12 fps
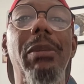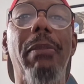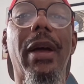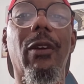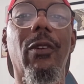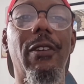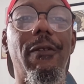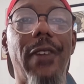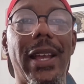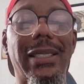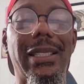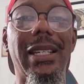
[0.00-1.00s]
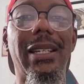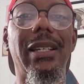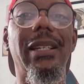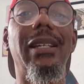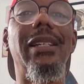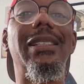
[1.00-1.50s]
better invested
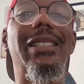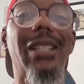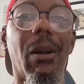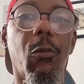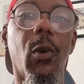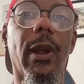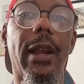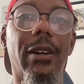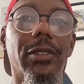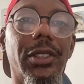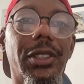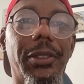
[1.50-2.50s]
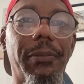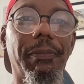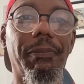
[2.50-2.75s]
somewhere else.